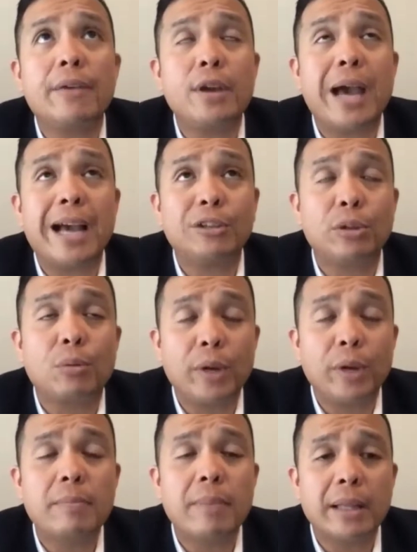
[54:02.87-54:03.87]
actually
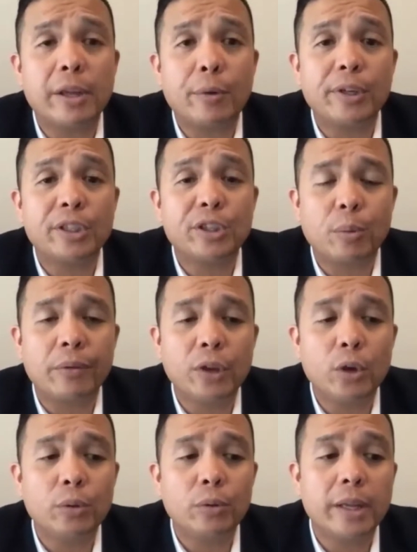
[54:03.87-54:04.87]
read my literature
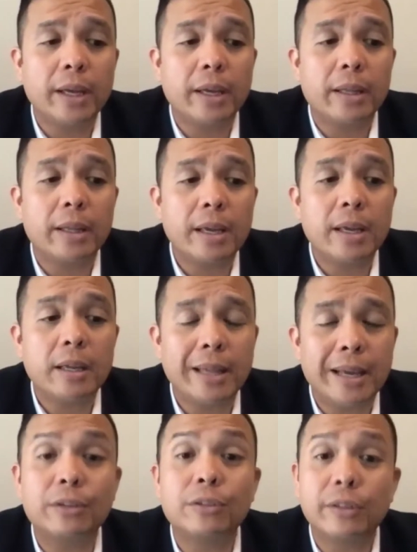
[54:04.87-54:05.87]
review,
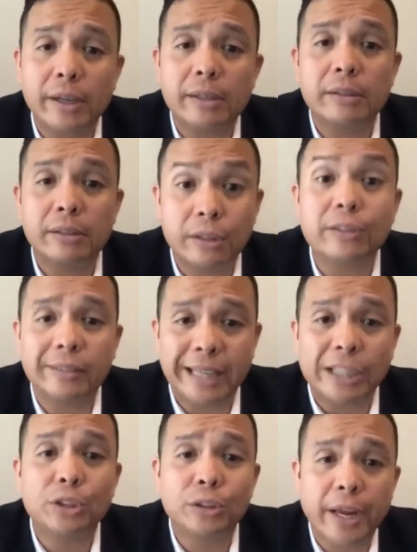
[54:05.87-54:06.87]
there's a
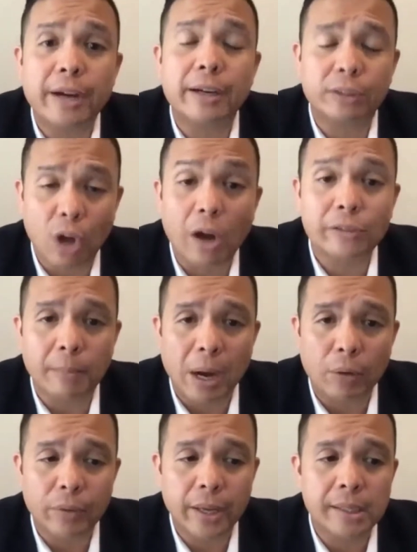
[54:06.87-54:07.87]
section there that talks
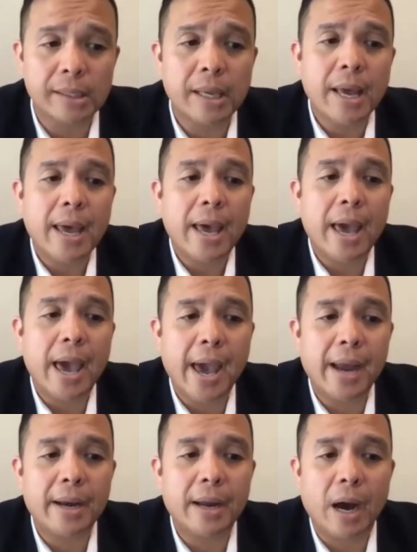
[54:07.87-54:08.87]
about this,
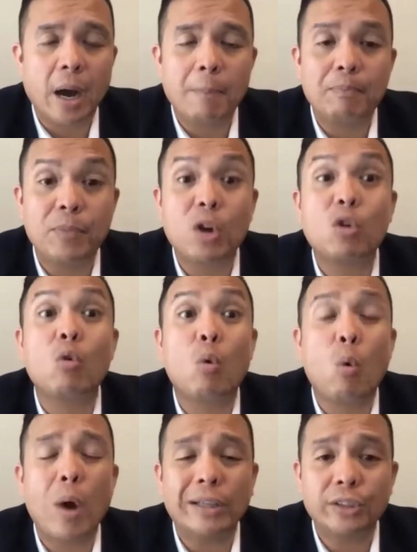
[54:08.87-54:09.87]
and the
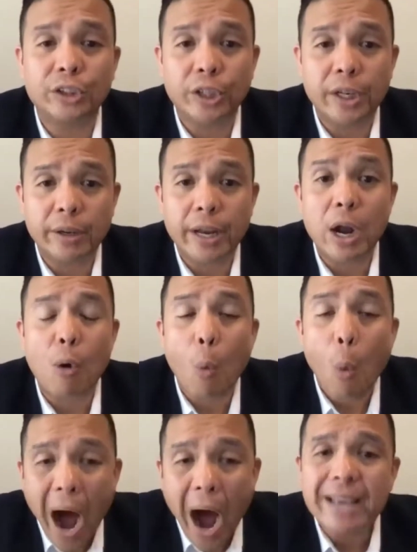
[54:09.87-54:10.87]
question,
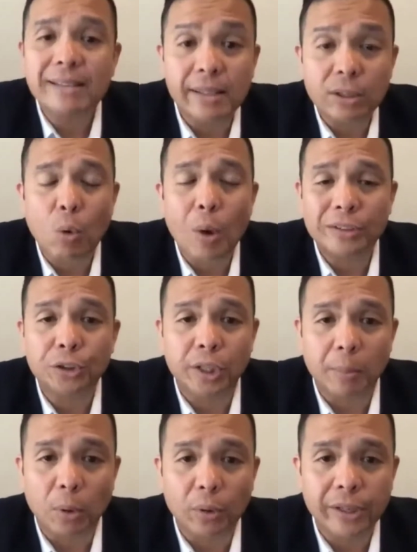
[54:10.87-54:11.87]
why is it
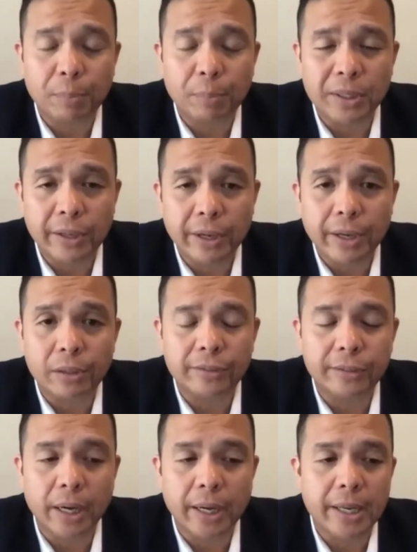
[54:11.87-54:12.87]
questionable? This particular
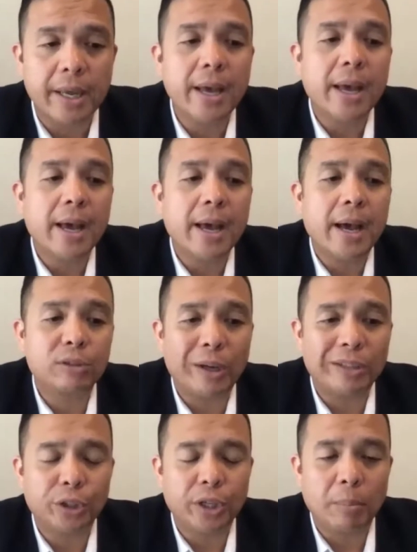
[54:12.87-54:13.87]
study is
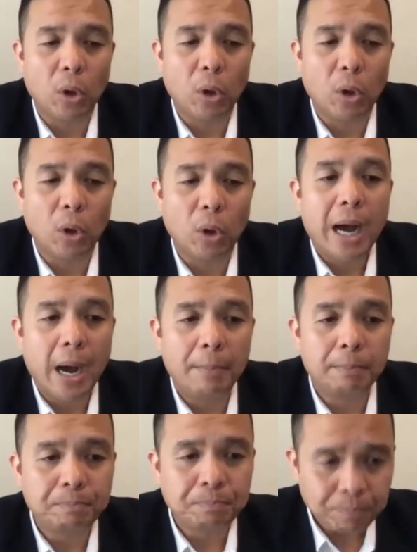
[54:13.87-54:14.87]
questionable.
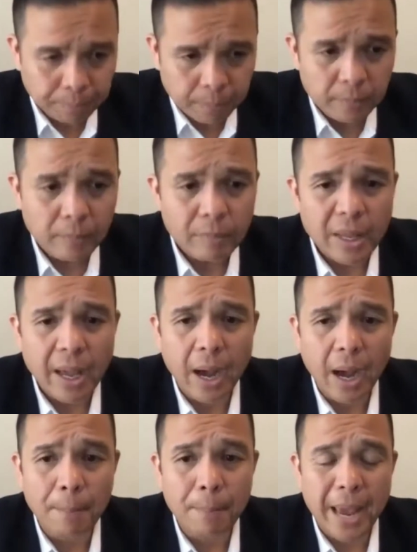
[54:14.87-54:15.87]
And
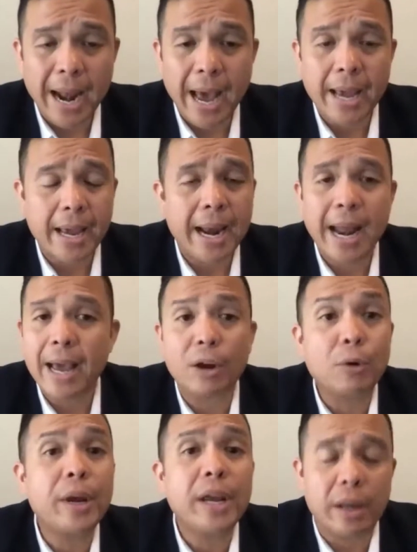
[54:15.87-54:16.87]
I
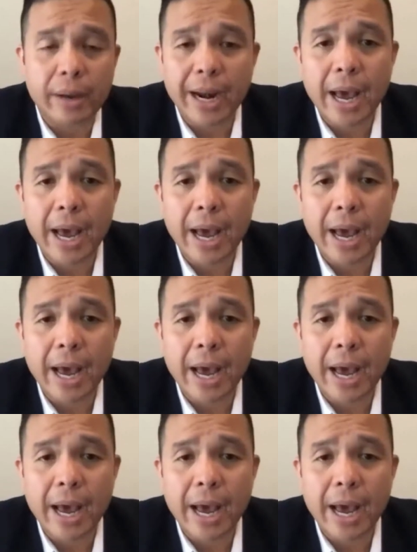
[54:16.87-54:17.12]
agree